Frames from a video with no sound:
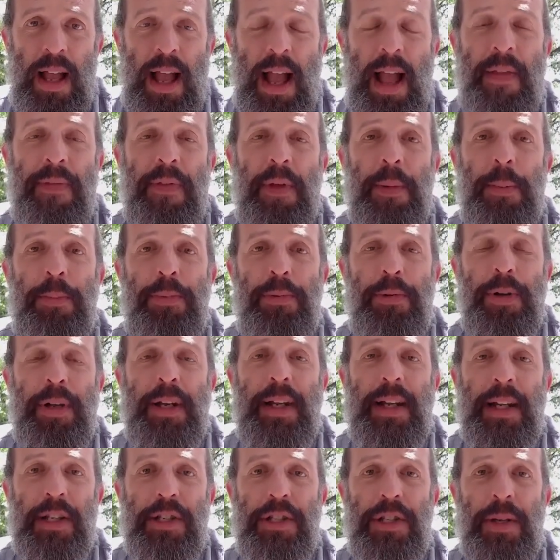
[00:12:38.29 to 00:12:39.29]
And the
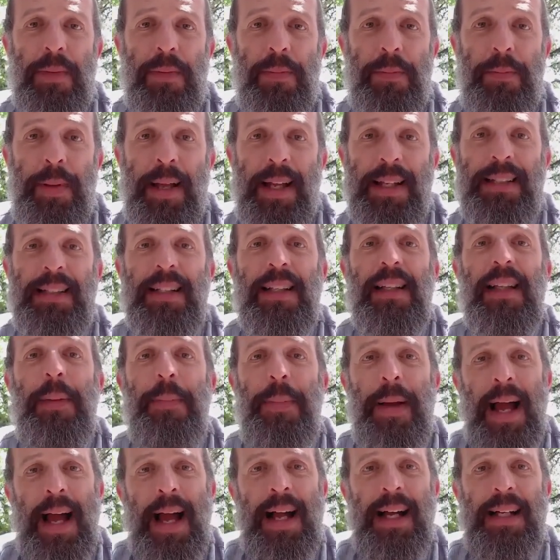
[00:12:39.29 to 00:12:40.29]
British basically
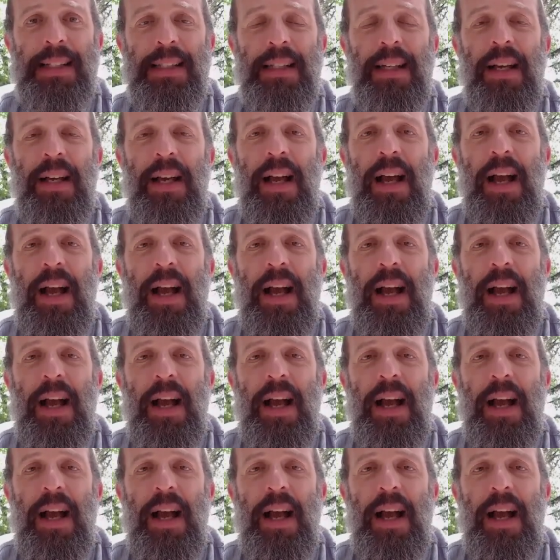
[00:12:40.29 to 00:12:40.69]
passed